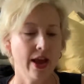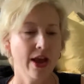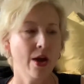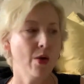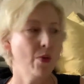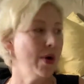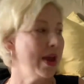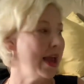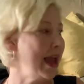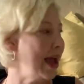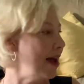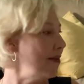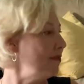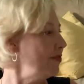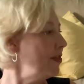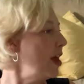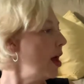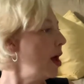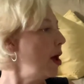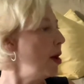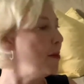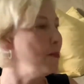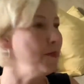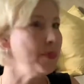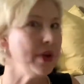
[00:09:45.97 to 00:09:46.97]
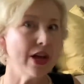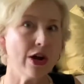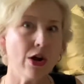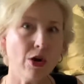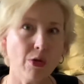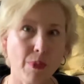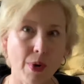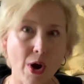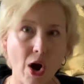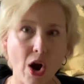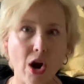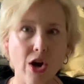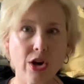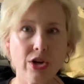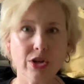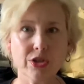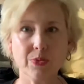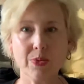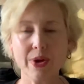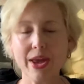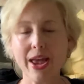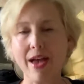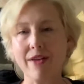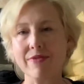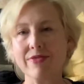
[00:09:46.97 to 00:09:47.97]
We have the meal bars,
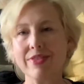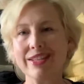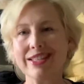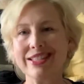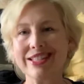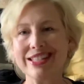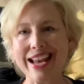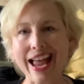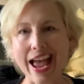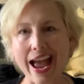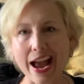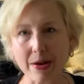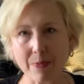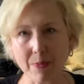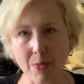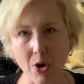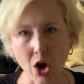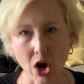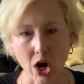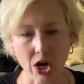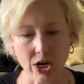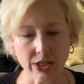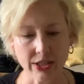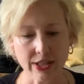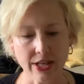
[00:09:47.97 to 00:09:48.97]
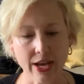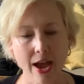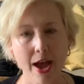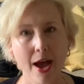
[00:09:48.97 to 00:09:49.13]
we have the snack bars.